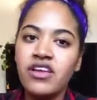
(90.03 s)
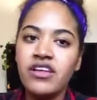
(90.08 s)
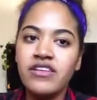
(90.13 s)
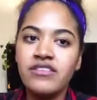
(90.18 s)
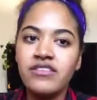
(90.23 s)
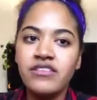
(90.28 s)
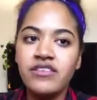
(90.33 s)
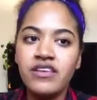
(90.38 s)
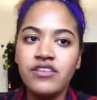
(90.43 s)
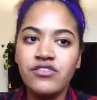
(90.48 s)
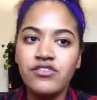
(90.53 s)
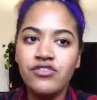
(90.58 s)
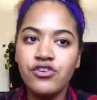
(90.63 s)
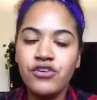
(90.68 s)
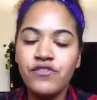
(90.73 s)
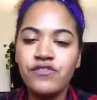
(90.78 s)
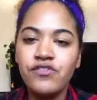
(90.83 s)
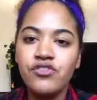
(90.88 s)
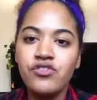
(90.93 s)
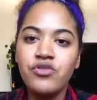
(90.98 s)
It
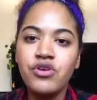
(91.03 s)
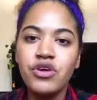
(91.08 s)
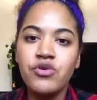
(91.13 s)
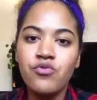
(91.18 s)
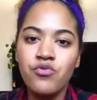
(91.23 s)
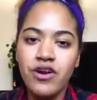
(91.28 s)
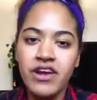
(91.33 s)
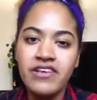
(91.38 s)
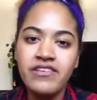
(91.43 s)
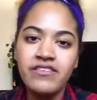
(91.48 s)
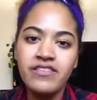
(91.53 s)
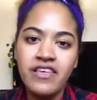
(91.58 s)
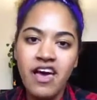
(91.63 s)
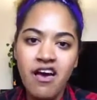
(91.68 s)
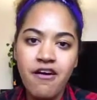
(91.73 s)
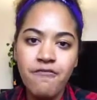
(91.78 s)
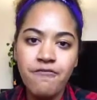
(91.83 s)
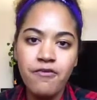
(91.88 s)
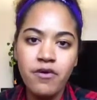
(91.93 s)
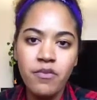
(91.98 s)
serves to erase
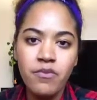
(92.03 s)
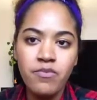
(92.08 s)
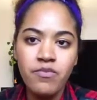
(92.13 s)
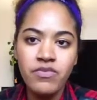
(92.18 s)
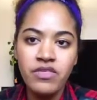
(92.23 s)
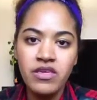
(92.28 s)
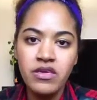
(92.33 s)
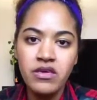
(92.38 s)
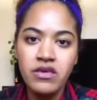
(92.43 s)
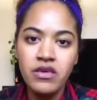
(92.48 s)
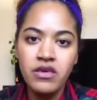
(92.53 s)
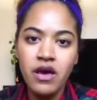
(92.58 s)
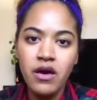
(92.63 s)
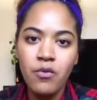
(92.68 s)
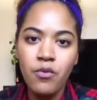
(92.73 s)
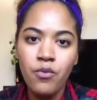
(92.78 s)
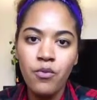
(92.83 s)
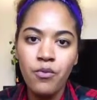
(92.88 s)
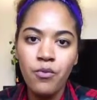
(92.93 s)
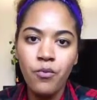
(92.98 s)
that from the
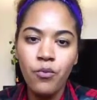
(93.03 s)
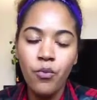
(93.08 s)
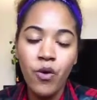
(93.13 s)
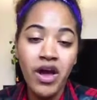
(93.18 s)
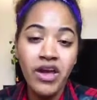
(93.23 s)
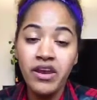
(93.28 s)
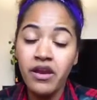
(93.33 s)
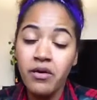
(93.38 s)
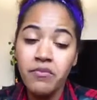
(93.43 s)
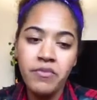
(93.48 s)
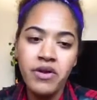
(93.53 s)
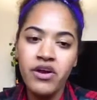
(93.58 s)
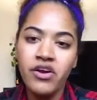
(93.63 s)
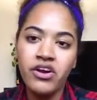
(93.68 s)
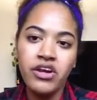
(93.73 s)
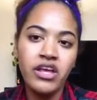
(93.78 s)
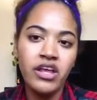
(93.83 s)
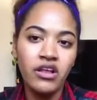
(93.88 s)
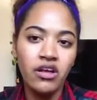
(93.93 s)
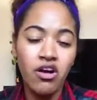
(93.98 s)
white
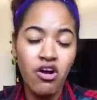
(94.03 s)
American